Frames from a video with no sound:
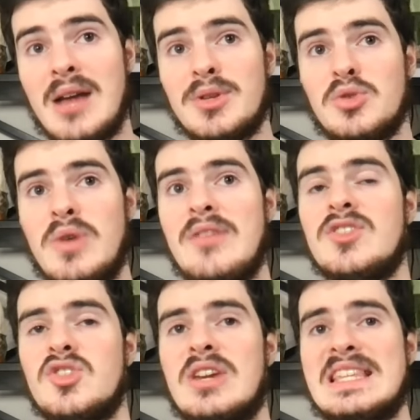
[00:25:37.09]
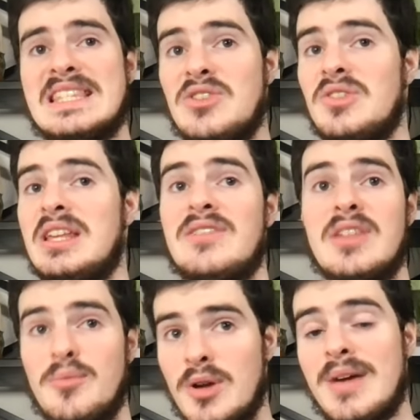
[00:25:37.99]
but the Ravens don't necessarily, if they
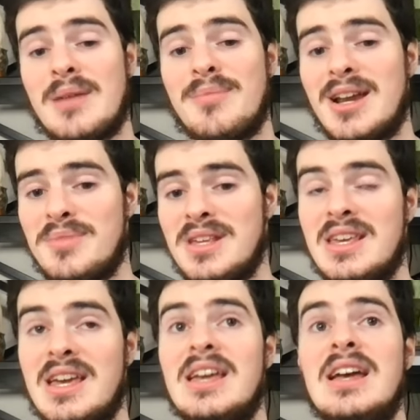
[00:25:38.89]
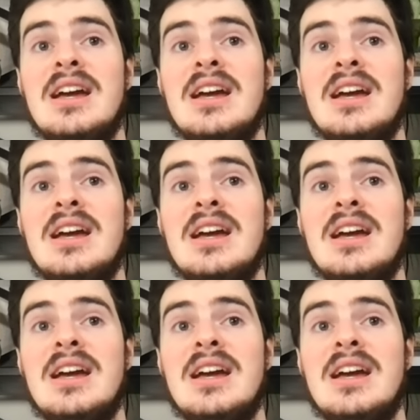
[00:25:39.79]
bring back Madubuike,